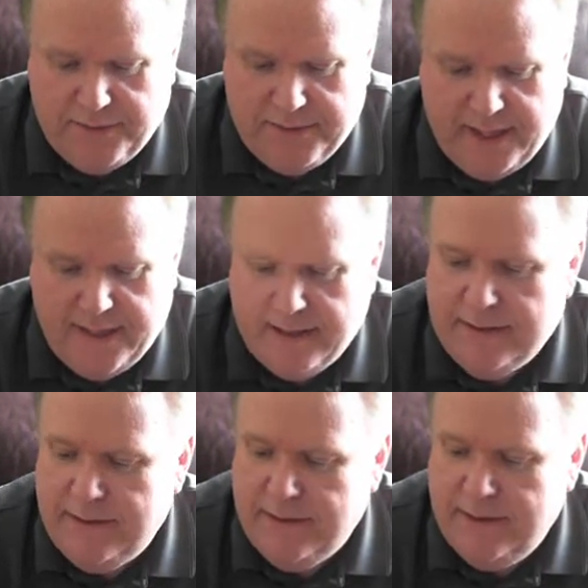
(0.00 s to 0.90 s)
Authentic.
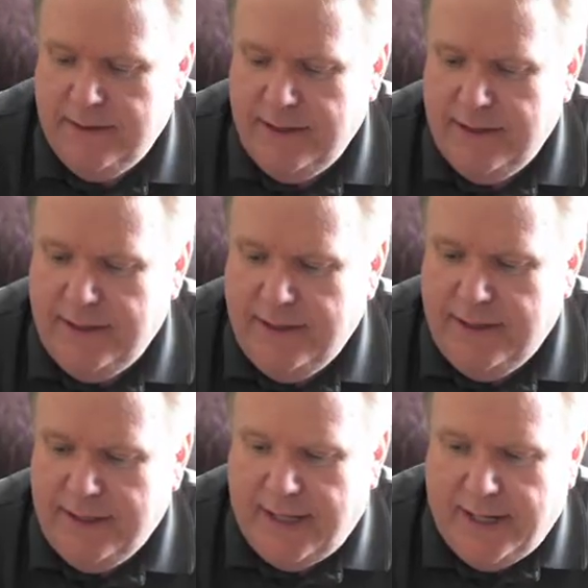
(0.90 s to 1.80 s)

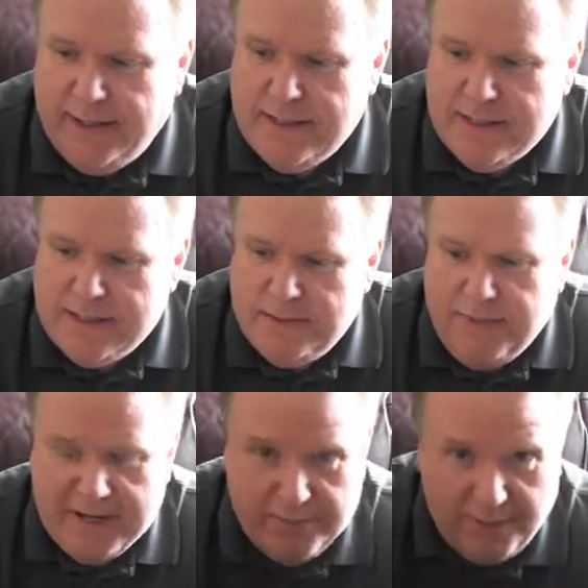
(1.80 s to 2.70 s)
This is the
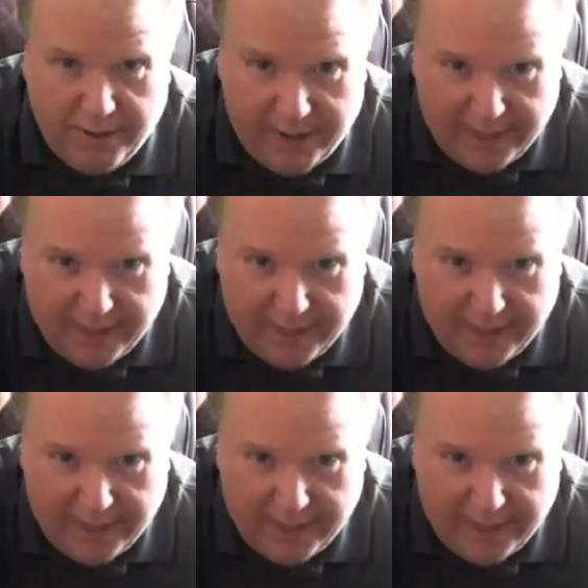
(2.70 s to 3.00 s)
baseball